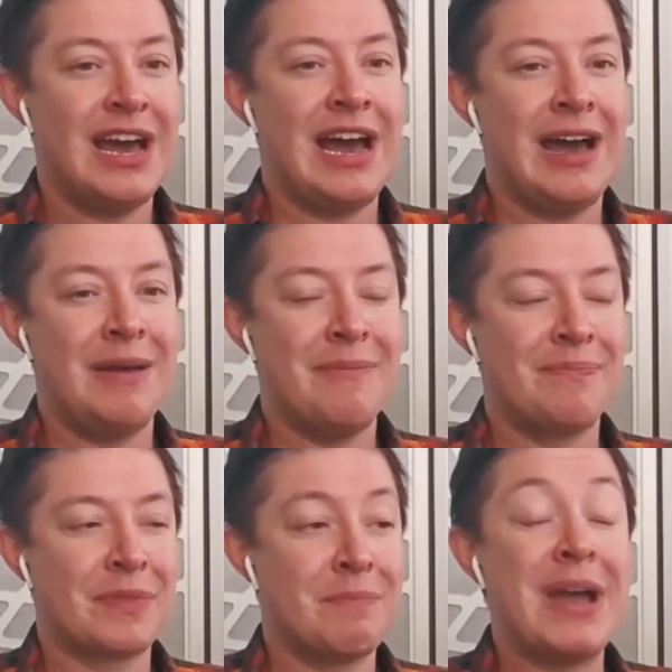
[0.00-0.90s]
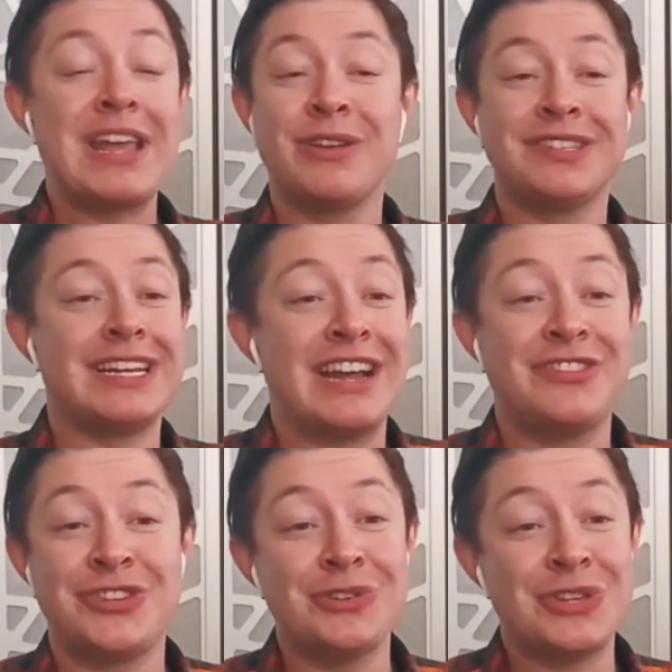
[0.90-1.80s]
But you'll see, I
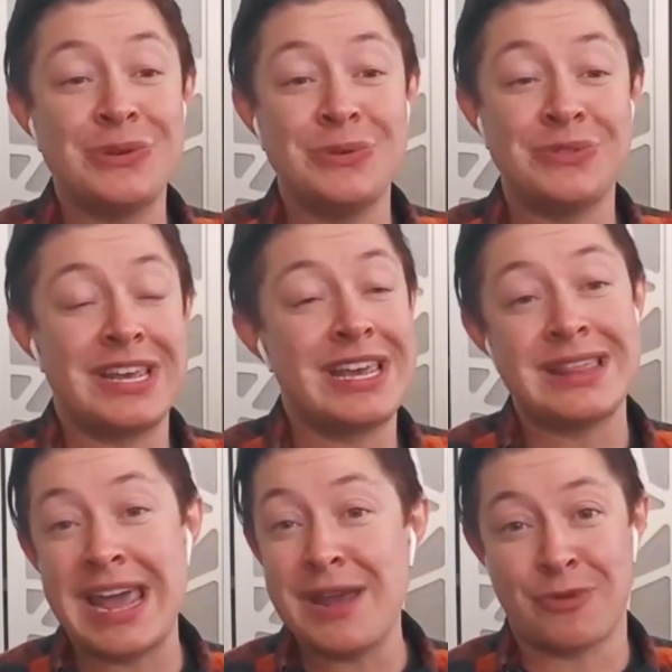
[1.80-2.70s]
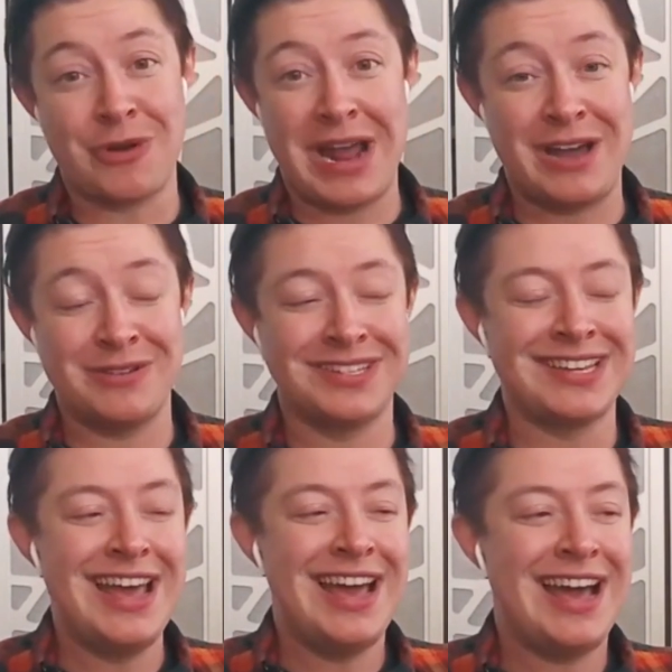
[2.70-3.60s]
still use he, they pronouns.